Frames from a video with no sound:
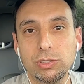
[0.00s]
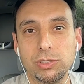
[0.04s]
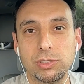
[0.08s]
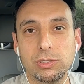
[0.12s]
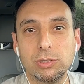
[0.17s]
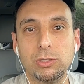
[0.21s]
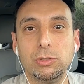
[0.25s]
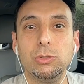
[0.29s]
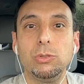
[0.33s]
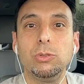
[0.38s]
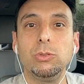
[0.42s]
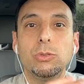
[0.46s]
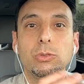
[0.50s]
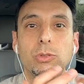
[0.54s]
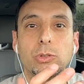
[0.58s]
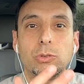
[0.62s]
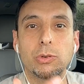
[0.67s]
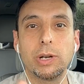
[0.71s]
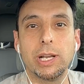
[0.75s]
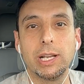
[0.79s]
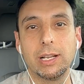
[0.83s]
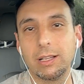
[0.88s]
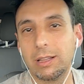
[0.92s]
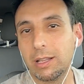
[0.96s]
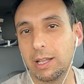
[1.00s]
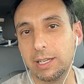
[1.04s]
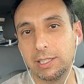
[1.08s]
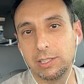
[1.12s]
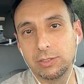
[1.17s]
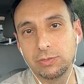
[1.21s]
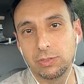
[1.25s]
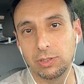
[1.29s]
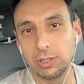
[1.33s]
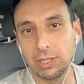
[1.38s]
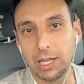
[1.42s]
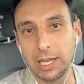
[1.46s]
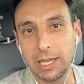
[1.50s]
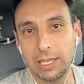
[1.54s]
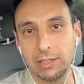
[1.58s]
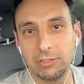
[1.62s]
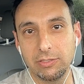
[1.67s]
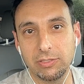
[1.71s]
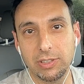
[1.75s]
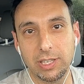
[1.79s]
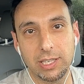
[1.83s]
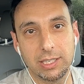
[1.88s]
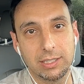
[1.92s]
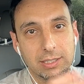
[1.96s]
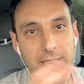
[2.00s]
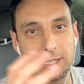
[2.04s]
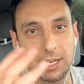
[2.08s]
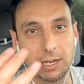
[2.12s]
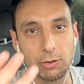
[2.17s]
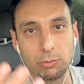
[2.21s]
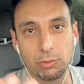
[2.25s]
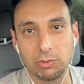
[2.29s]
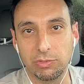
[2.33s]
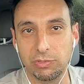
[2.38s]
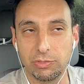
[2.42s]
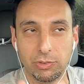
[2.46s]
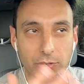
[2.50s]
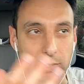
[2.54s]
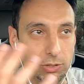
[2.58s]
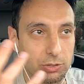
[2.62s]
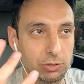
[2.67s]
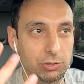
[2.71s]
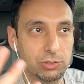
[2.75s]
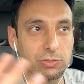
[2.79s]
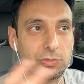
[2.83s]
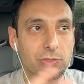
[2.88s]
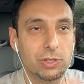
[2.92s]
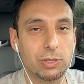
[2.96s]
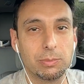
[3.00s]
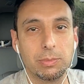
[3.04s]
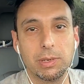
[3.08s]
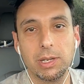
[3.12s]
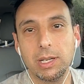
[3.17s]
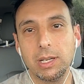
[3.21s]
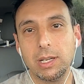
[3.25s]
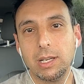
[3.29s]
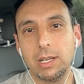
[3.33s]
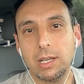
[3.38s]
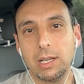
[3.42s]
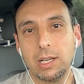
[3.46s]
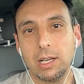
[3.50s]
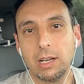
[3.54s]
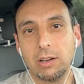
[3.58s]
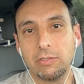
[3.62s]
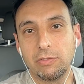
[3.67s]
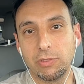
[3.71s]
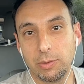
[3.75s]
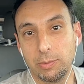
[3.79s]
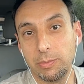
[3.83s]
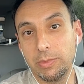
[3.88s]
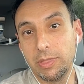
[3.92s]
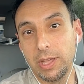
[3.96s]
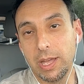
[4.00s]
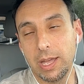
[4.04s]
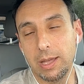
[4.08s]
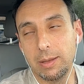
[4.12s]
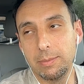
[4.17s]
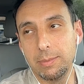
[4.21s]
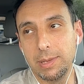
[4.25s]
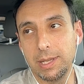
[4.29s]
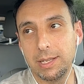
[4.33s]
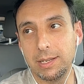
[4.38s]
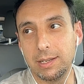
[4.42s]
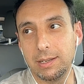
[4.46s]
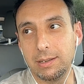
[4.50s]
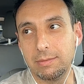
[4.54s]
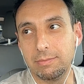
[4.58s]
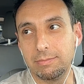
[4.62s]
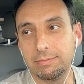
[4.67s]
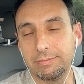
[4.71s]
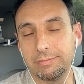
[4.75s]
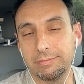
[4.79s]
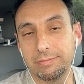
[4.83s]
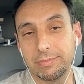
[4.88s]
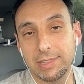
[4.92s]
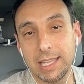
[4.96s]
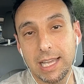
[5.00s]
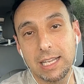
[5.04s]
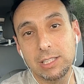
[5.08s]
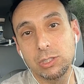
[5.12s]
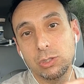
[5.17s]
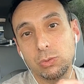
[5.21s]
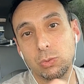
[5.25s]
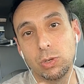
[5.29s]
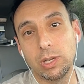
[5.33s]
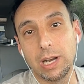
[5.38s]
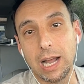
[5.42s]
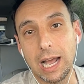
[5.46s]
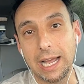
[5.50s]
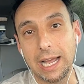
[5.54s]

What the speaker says: is to create clients for life and get referrals from them. And that's what